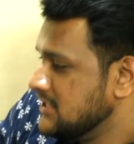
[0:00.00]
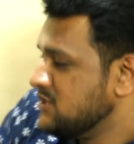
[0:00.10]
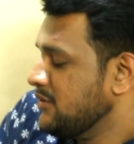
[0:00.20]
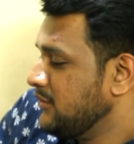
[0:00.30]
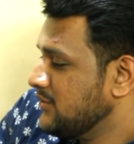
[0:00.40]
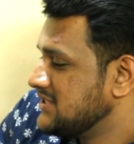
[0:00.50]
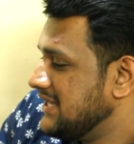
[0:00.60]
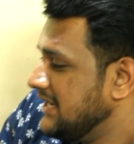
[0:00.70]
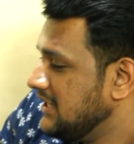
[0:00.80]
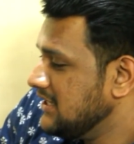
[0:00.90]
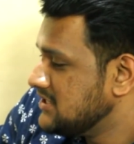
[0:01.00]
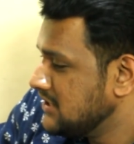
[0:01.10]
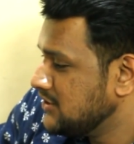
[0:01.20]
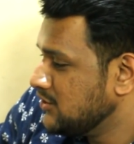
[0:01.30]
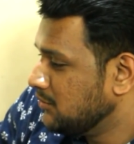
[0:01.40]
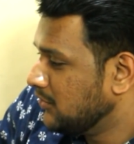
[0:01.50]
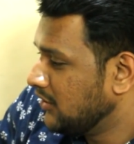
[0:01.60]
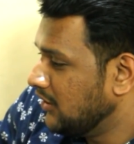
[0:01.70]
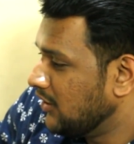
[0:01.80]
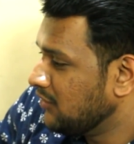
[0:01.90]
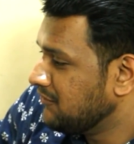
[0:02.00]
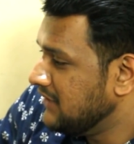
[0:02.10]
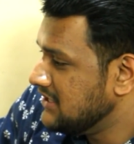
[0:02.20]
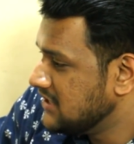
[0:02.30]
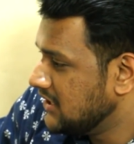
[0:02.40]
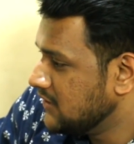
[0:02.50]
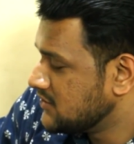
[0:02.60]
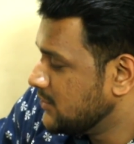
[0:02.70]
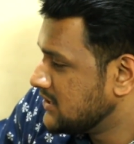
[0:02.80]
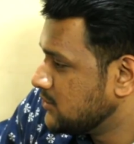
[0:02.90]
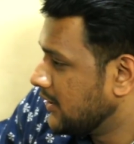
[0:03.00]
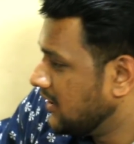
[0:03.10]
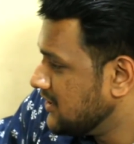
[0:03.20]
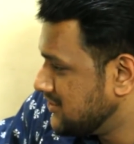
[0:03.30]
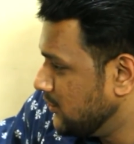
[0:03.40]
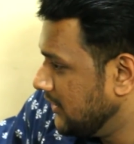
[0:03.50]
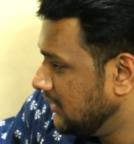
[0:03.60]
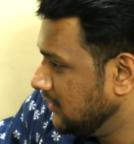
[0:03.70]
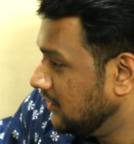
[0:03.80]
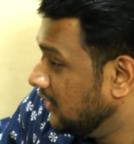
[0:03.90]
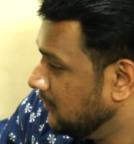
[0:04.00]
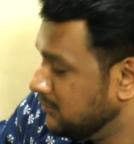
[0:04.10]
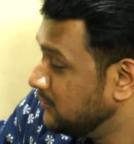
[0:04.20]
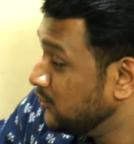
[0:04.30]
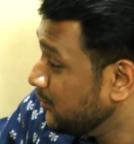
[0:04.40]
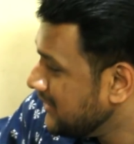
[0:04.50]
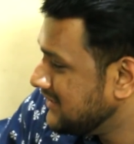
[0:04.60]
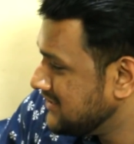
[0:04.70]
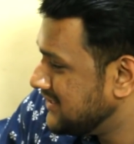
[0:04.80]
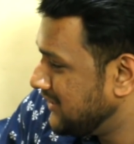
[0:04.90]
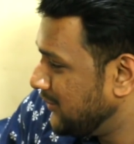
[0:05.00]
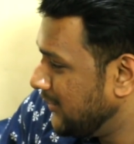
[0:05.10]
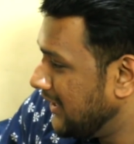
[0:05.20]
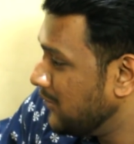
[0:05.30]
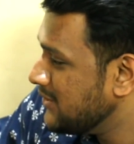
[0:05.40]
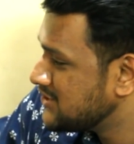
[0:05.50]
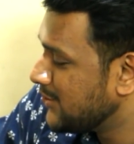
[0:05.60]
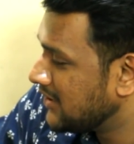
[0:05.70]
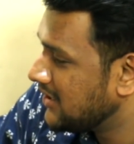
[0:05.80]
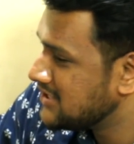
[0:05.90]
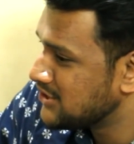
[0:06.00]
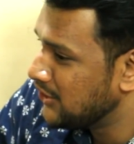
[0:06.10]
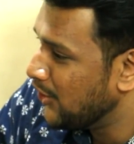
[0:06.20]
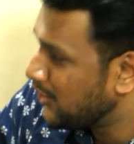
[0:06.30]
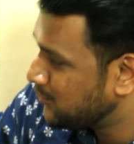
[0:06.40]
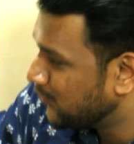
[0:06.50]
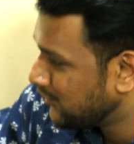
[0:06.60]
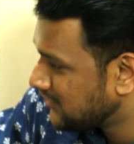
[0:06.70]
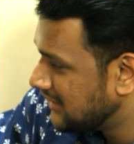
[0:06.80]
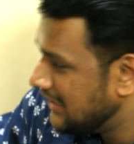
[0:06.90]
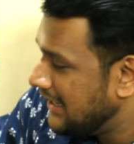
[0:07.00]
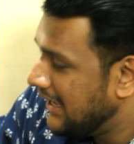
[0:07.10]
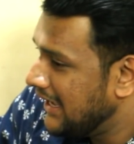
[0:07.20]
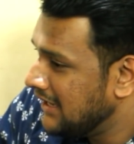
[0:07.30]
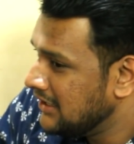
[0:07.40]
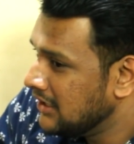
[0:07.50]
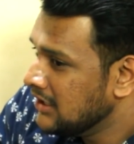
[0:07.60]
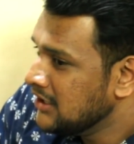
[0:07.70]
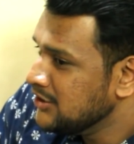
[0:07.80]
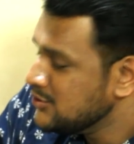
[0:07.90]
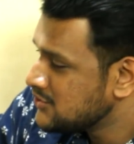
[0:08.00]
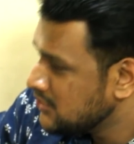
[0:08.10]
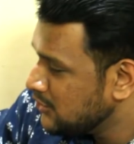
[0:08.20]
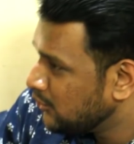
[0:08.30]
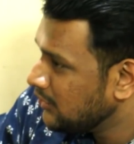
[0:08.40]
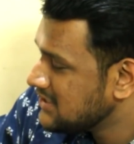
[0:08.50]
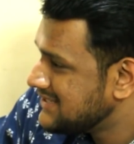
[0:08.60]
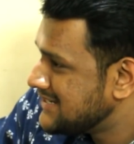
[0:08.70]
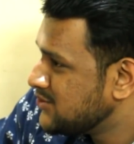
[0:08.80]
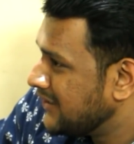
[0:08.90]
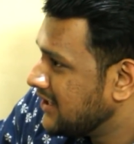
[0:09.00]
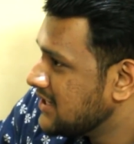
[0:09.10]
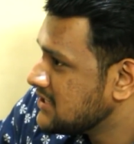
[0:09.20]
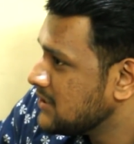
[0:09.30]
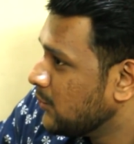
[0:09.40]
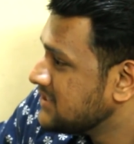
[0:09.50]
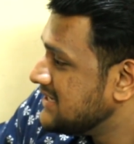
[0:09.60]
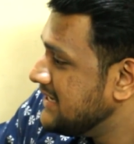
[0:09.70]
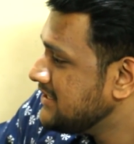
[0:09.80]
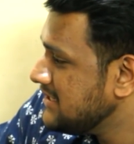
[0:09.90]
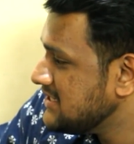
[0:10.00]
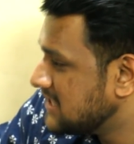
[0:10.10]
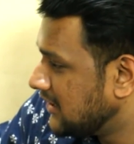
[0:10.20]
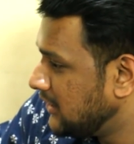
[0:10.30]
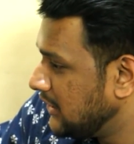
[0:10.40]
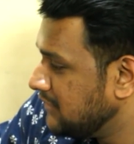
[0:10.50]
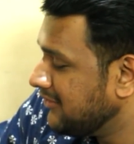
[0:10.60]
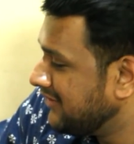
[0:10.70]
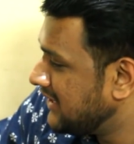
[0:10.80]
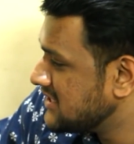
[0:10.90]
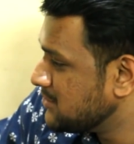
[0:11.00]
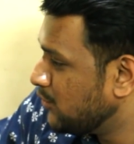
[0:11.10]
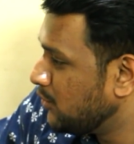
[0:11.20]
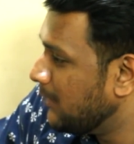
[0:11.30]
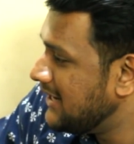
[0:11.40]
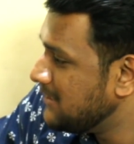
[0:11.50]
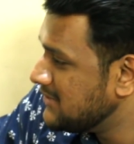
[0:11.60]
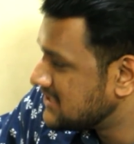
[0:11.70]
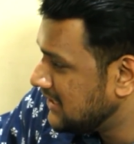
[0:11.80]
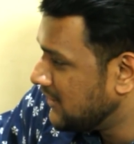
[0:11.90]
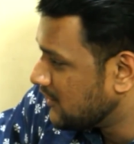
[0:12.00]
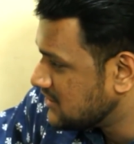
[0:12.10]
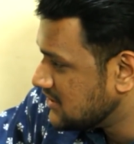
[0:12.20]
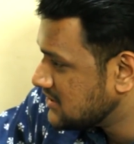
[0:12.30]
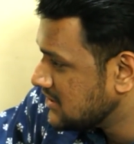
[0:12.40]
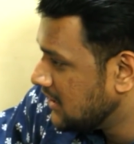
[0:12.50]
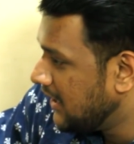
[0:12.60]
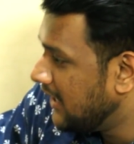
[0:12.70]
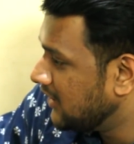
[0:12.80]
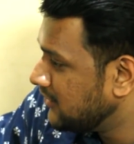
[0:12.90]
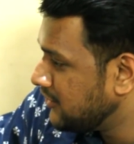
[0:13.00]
So it was great listening to you about a lot of initiatives that Swarga is doing. Too many things that you're doing. I wish Swarga does a lot more. And you told us that Swarga was initially started to give awareness about multiple sclerosis and other